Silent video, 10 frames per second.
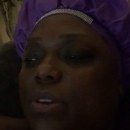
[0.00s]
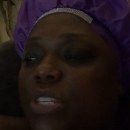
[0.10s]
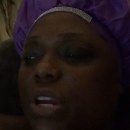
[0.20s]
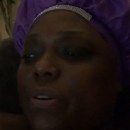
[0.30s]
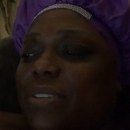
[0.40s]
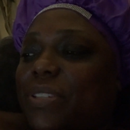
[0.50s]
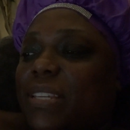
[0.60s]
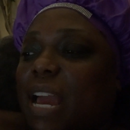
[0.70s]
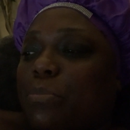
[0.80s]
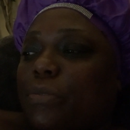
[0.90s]
you serious if it's
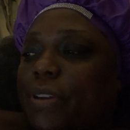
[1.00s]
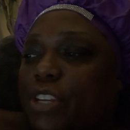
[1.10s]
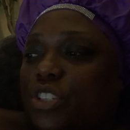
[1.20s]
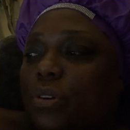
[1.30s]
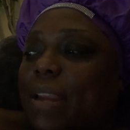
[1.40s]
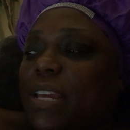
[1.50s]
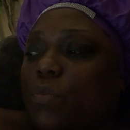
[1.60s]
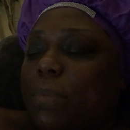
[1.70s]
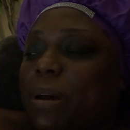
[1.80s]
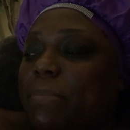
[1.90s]
not professional. I did
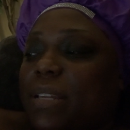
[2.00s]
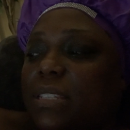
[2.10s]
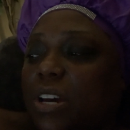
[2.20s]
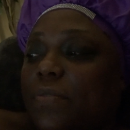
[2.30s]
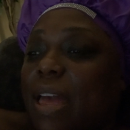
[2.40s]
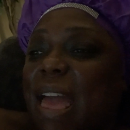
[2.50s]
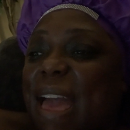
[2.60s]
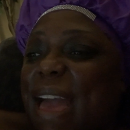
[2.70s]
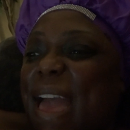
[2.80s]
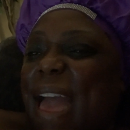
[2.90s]
one by myself.
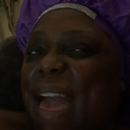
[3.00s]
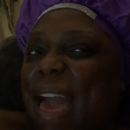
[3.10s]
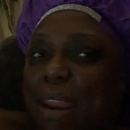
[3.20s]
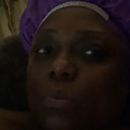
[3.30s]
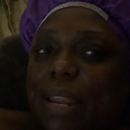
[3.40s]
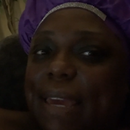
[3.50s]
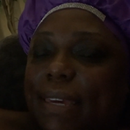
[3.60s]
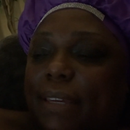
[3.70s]
I don't like